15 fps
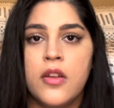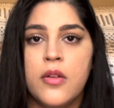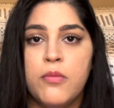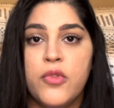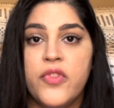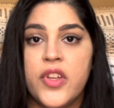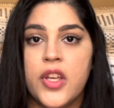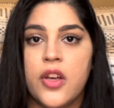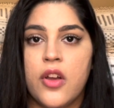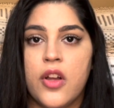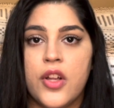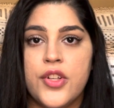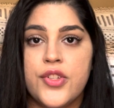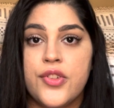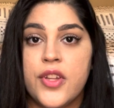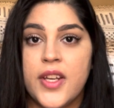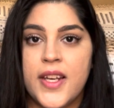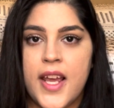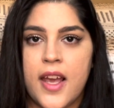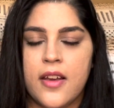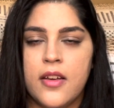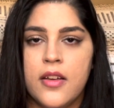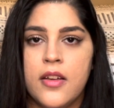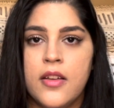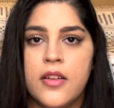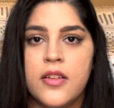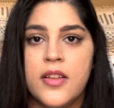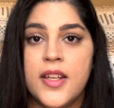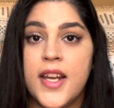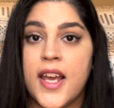Moving on to the neck.
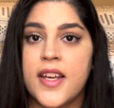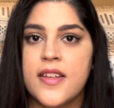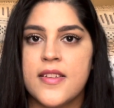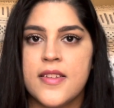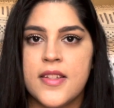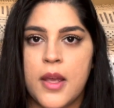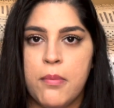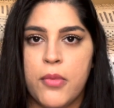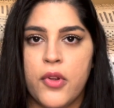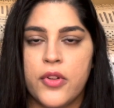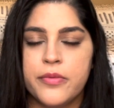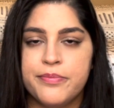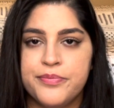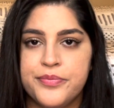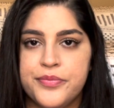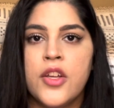Neck is supple.